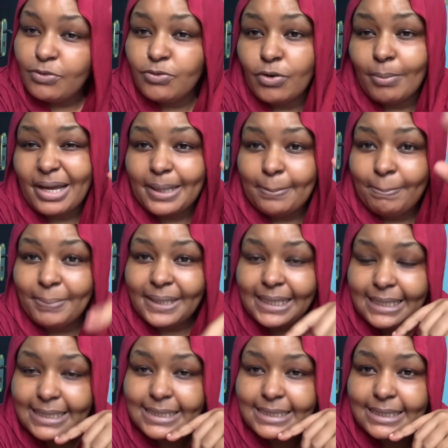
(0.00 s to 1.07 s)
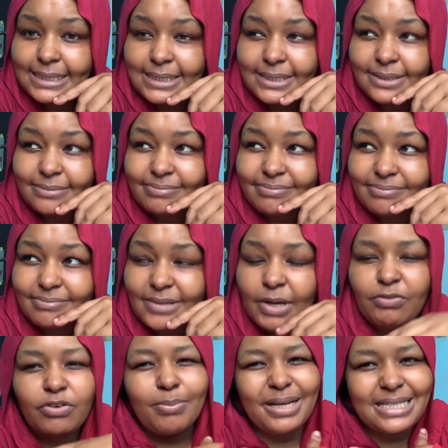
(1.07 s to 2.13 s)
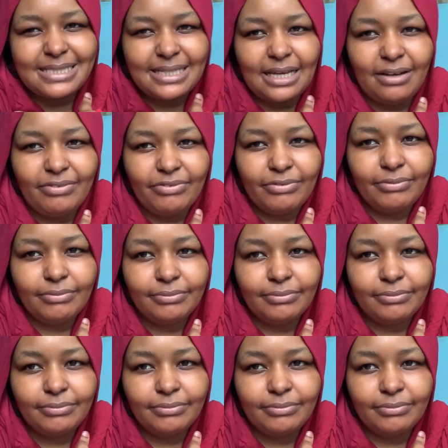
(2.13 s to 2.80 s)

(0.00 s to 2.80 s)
for my peace, for myself.